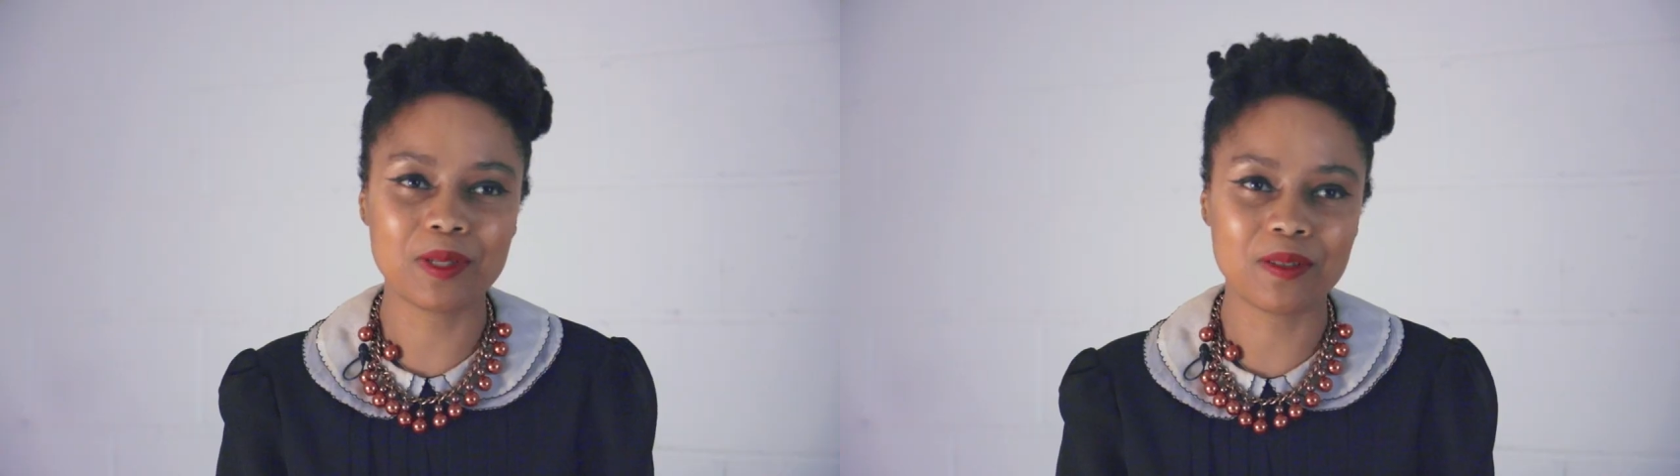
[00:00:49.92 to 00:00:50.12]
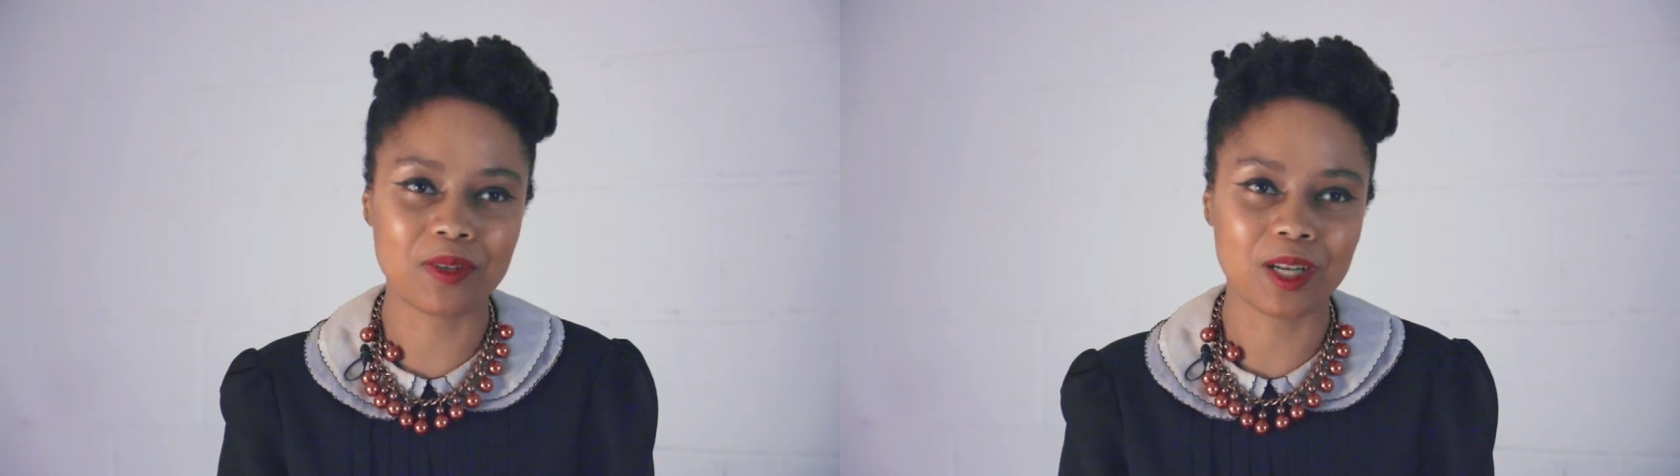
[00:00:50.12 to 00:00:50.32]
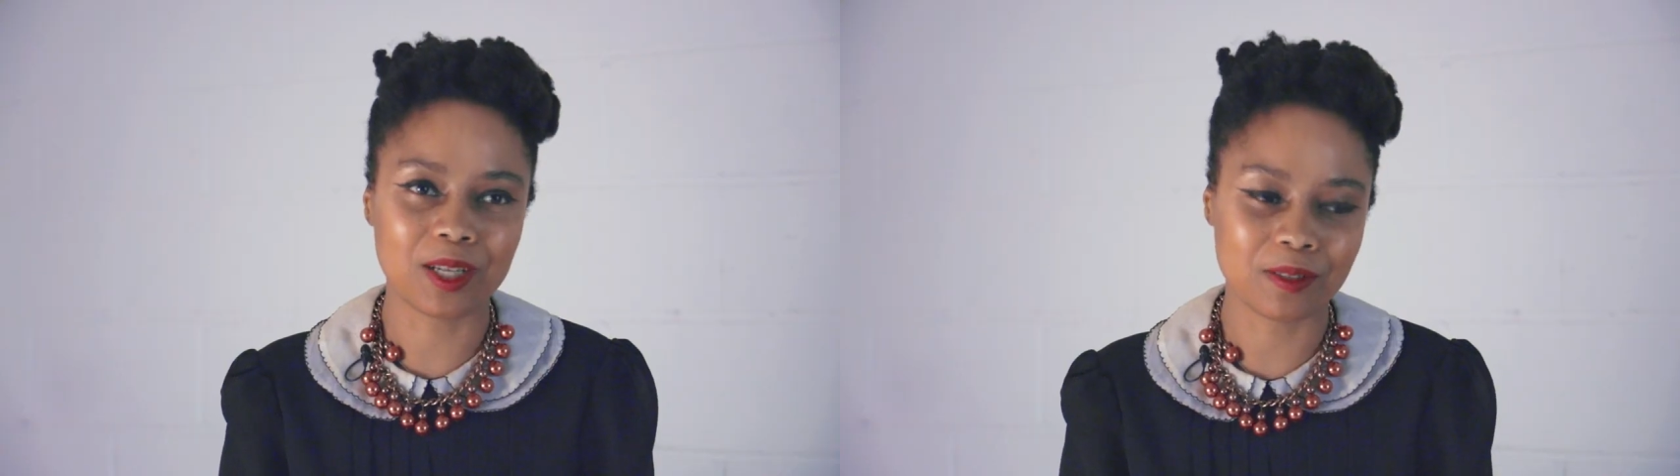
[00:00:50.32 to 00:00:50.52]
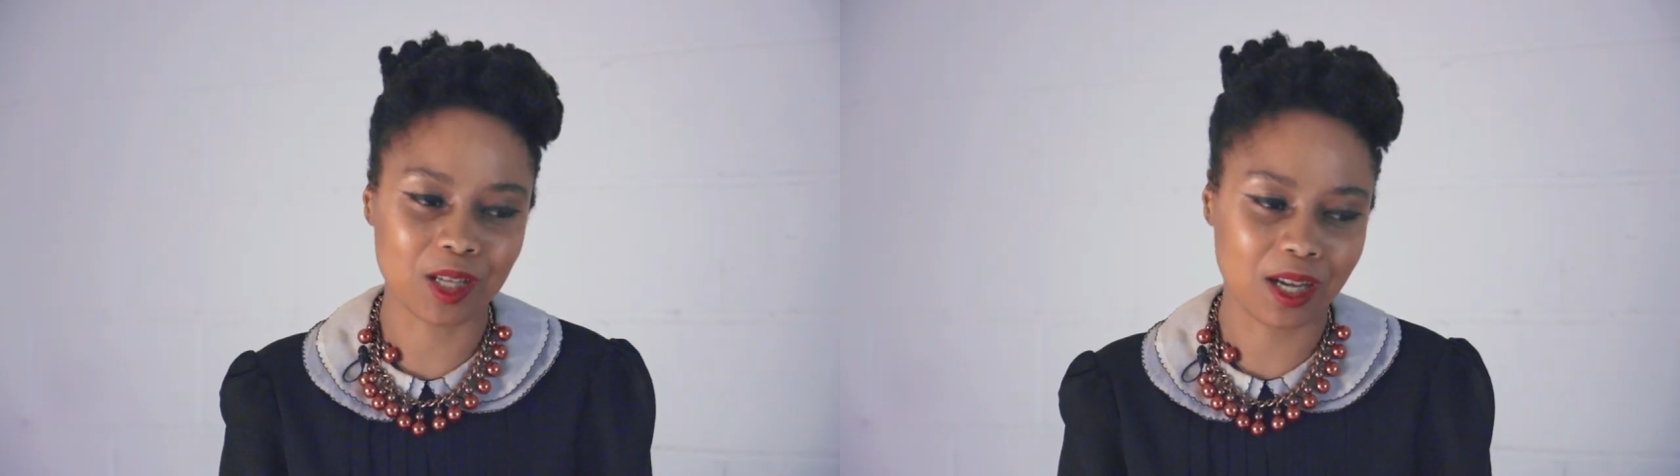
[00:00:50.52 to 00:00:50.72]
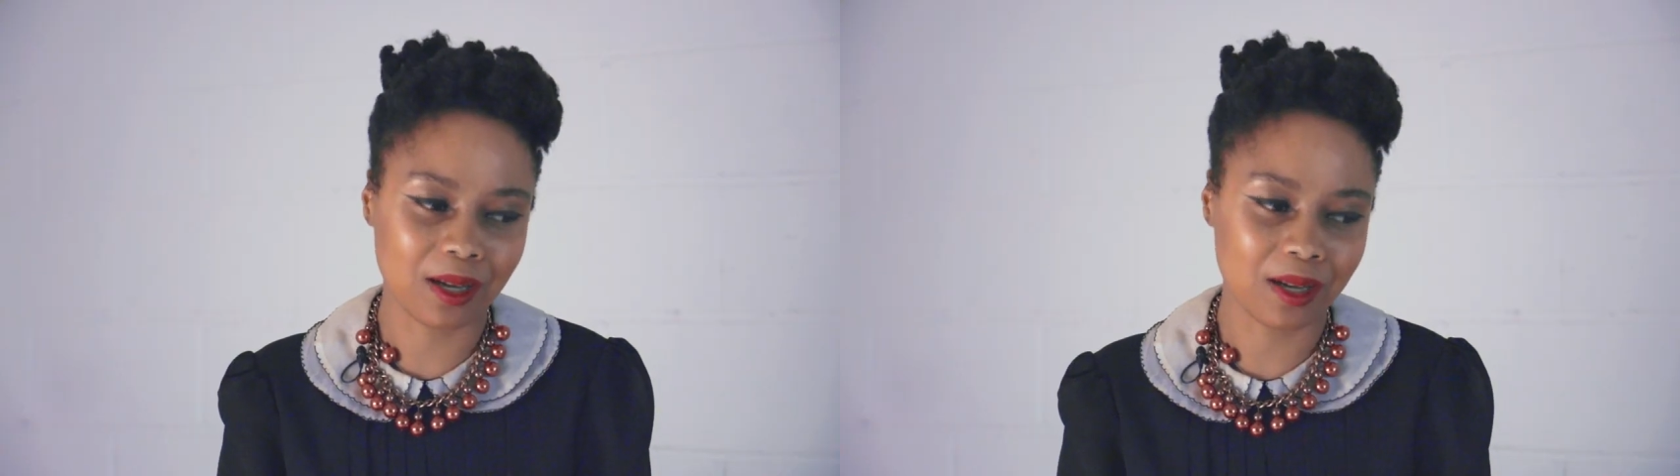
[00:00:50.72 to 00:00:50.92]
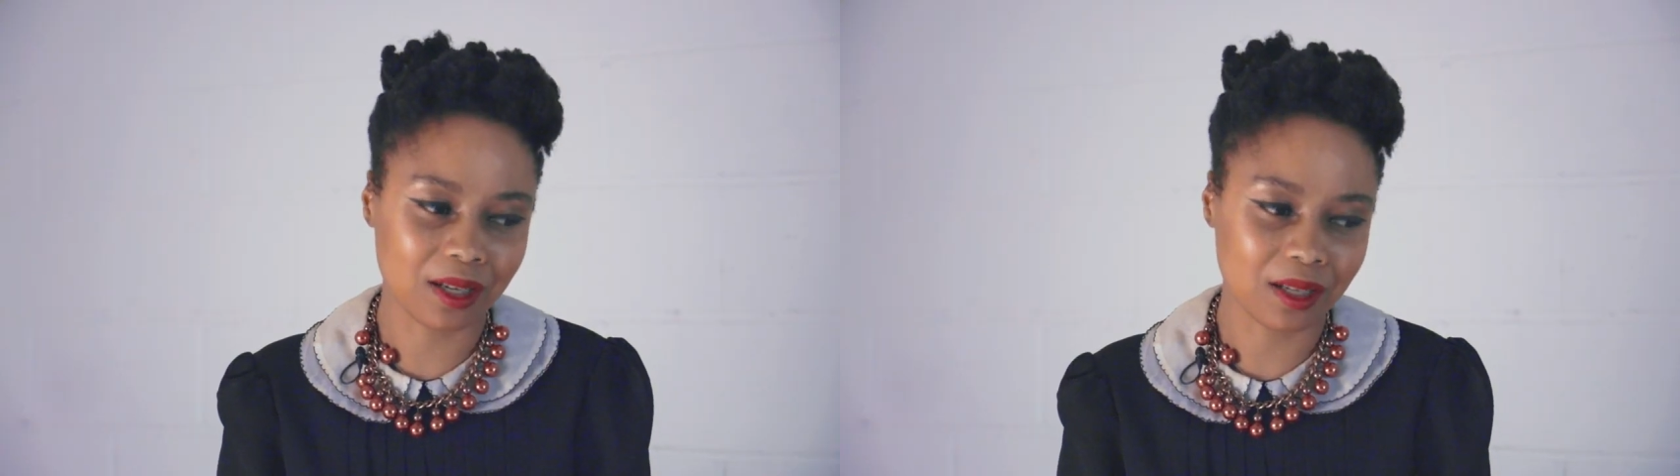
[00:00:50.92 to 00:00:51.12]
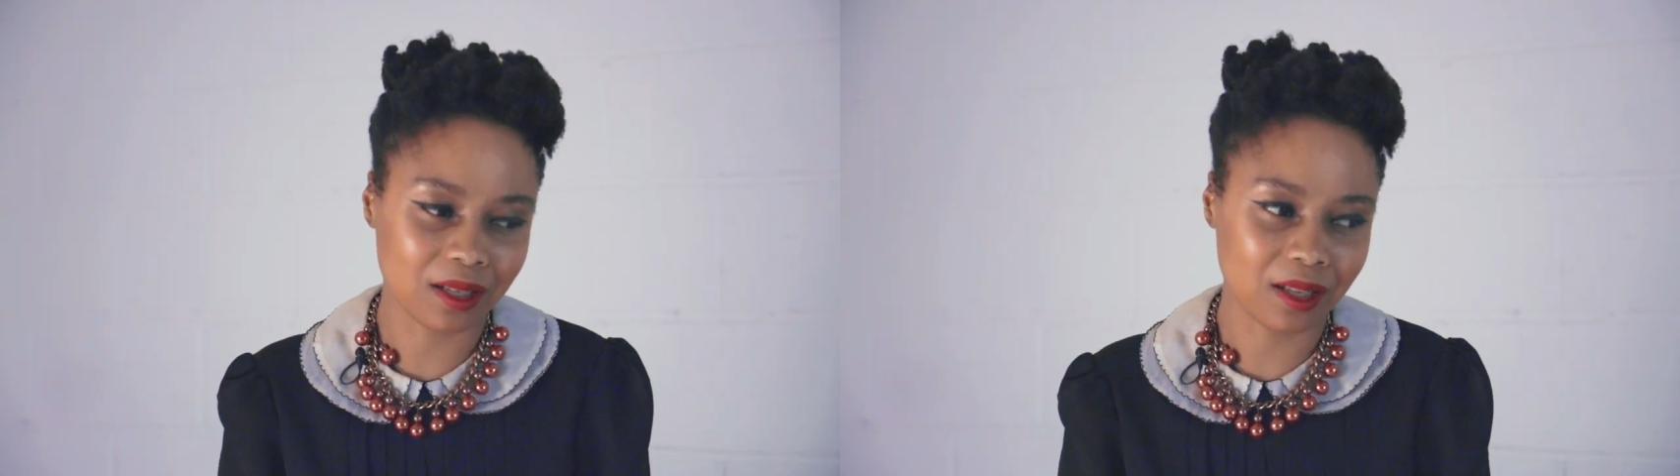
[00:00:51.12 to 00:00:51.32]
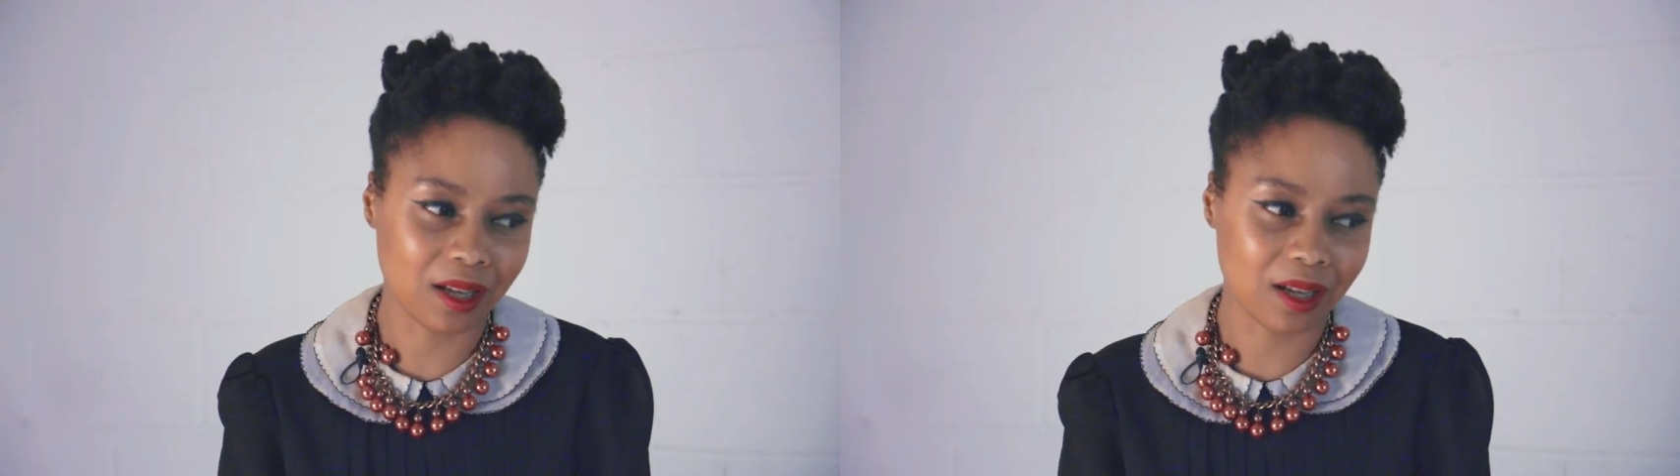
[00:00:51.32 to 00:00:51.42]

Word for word: bit of a uh,